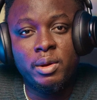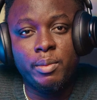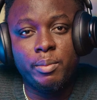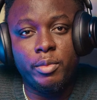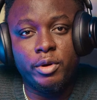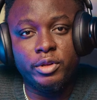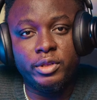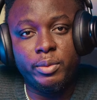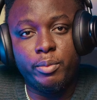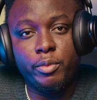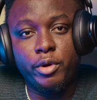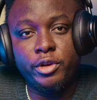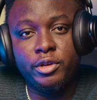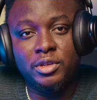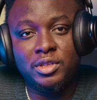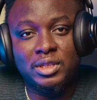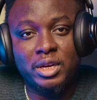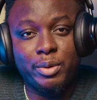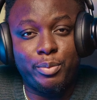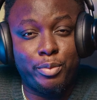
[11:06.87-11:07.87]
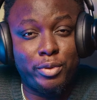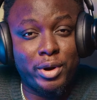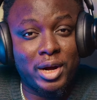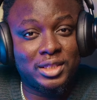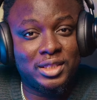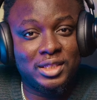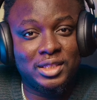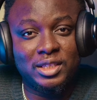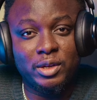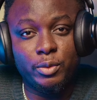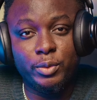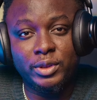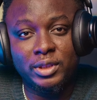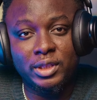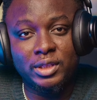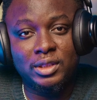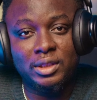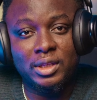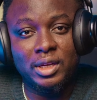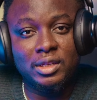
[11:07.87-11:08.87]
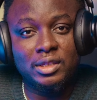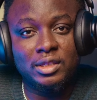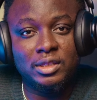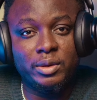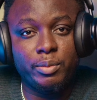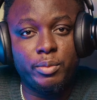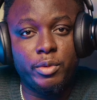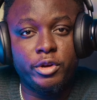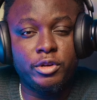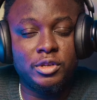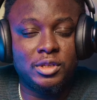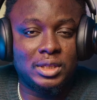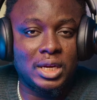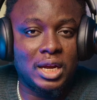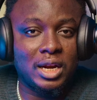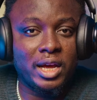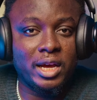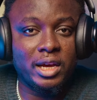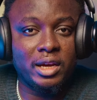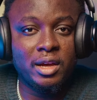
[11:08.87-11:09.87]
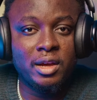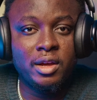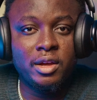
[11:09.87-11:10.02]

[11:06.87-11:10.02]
but the more you start practicing with these things, the more you start like